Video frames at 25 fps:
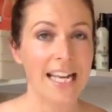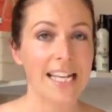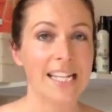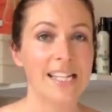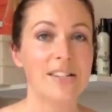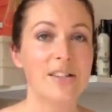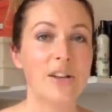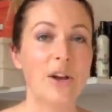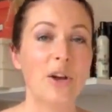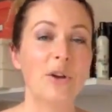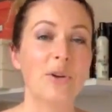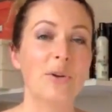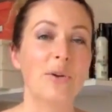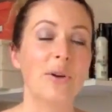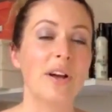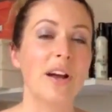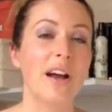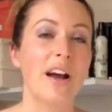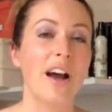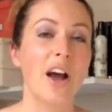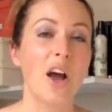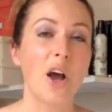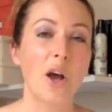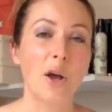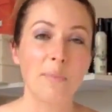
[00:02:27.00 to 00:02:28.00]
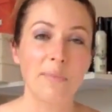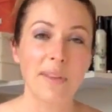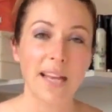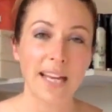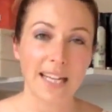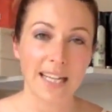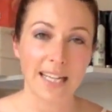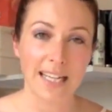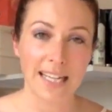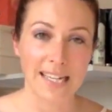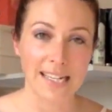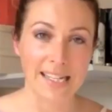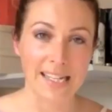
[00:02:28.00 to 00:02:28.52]
So I hope
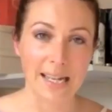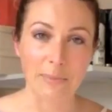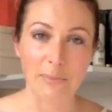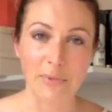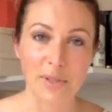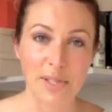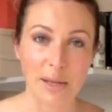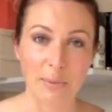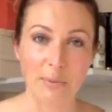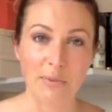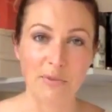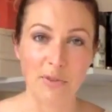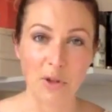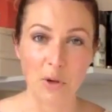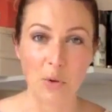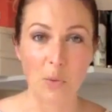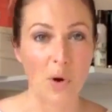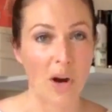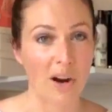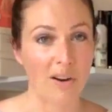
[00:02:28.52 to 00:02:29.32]
that clears up some of your